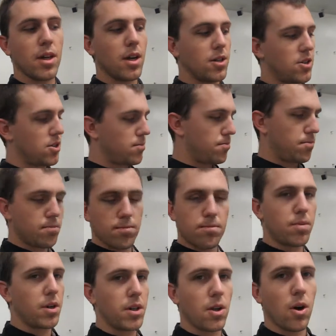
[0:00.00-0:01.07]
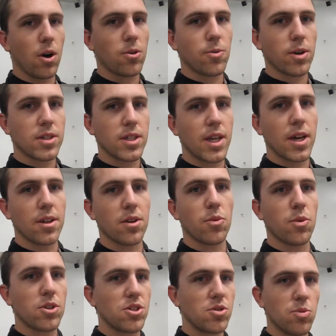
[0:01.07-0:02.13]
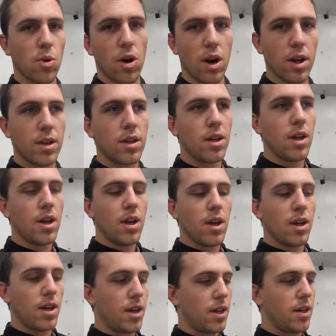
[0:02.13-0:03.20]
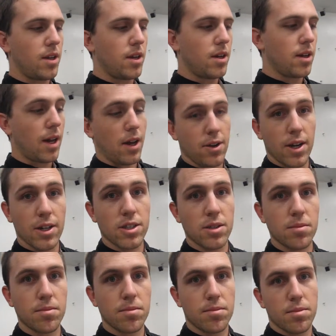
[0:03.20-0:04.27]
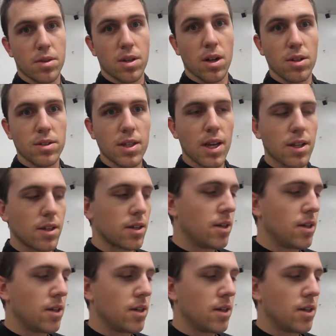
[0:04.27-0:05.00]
uh, just putting the hardware together, what you want, and uh, how to actually put it all together.